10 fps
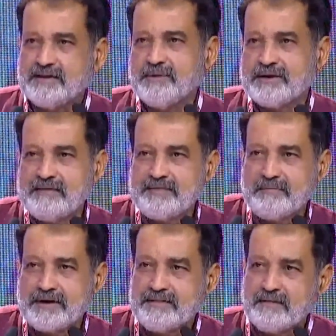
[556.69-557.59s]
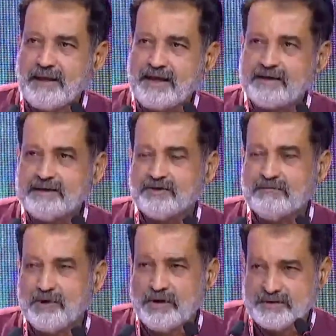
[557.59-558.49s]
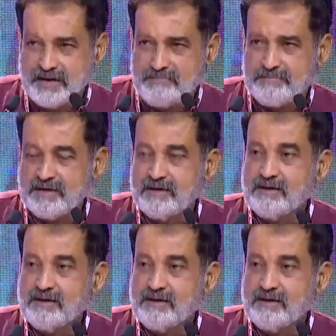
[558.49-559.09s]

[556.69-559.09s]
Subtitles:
But keep the money in the bank and don't blow it up.